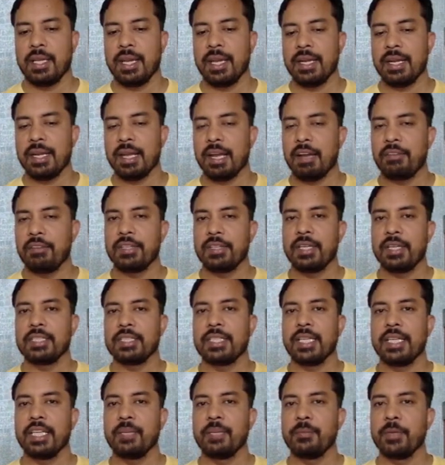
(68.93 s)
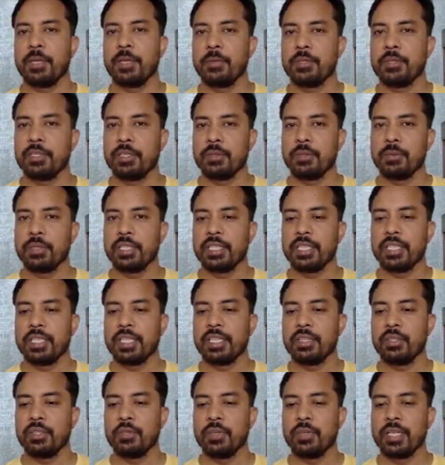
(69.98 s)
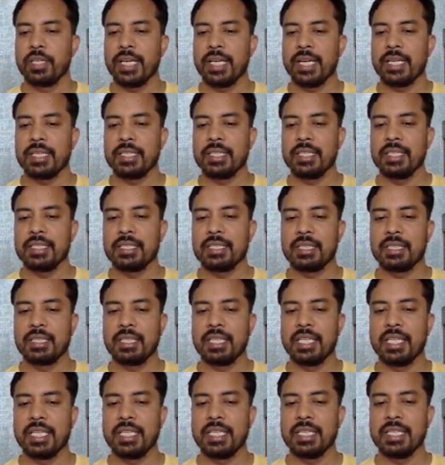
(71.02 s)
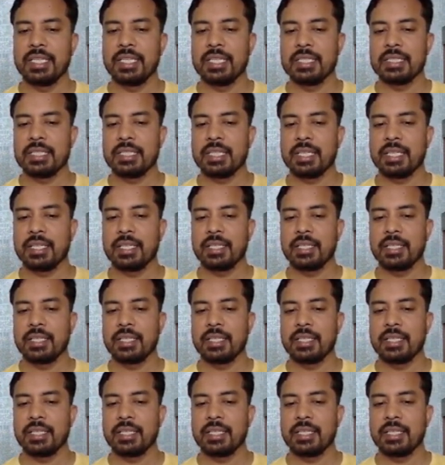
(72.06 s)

And after assigning permission to the tenant, you will get these 3 details,